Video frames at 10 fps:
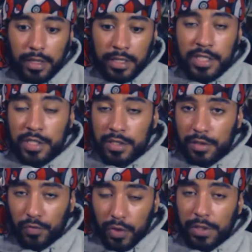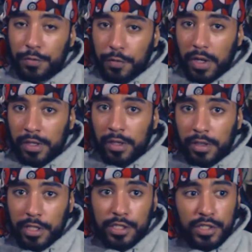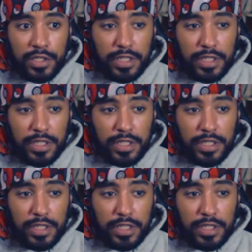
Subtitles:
It's really fun. There's